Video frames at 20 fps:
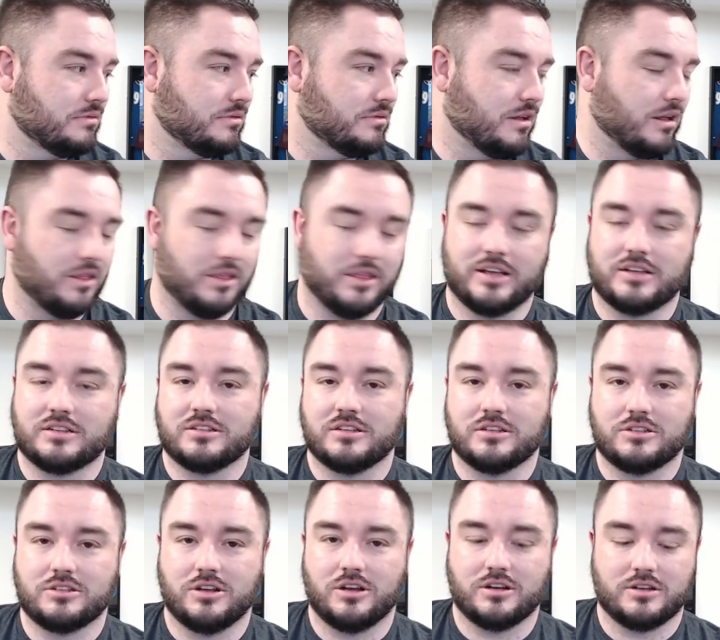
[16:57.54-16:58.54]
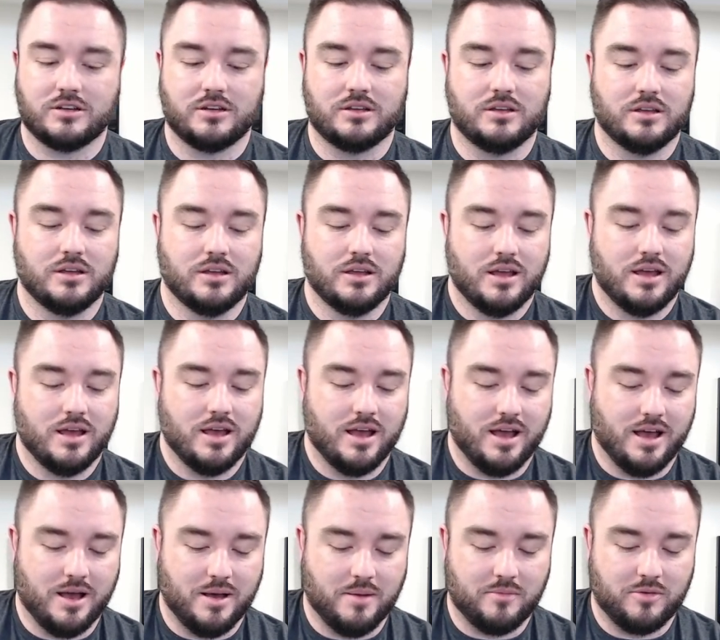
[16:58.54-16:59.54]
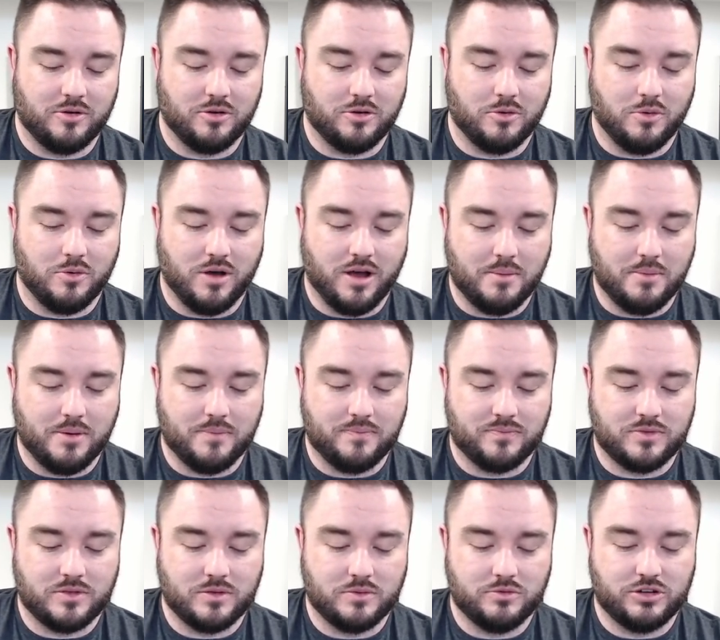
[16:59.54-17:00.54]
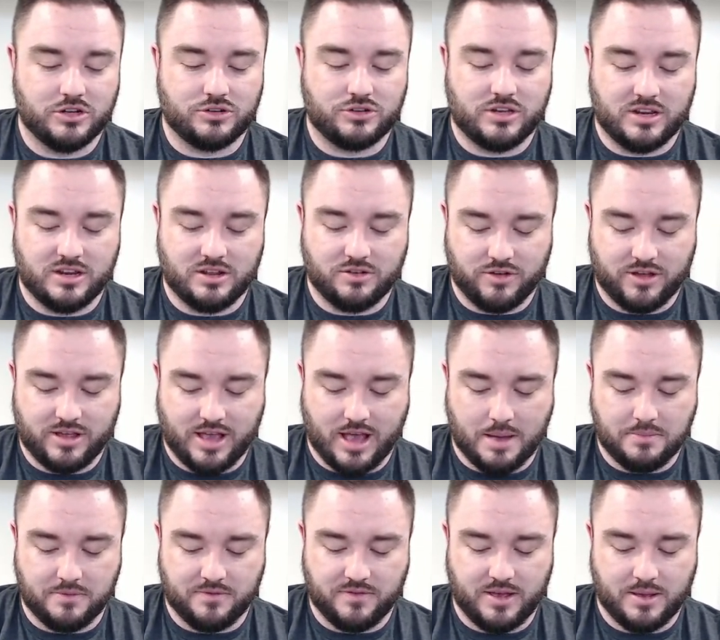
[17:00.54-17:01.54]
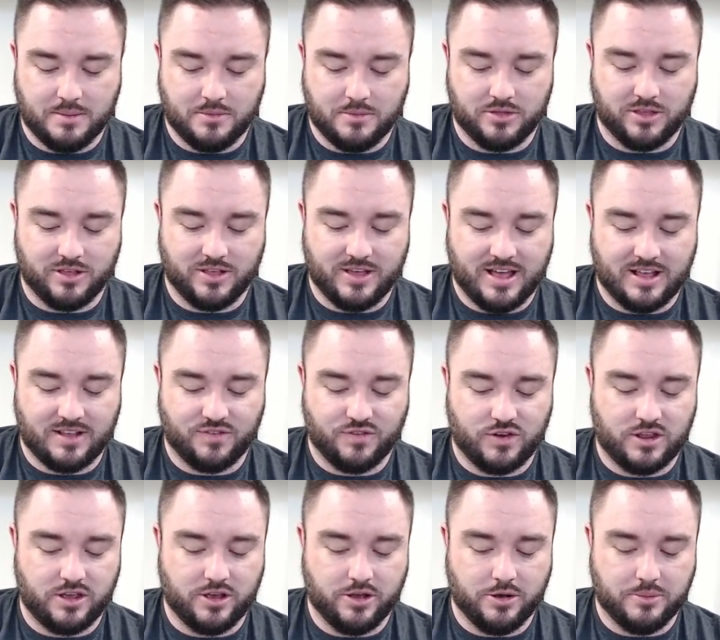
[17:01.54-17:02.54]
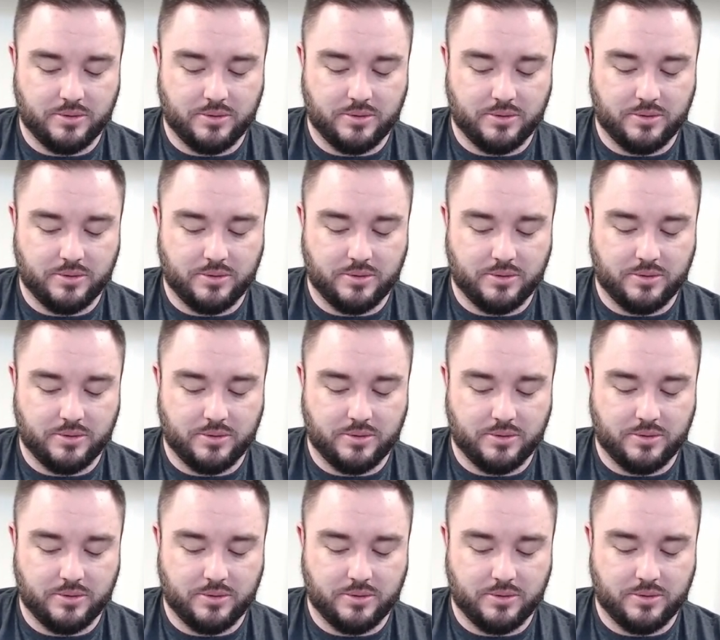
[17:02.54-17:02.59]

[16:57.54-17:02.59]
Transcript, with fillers: Alexa's talking. Um, I don't know why, but we just did a recap of him on the last video.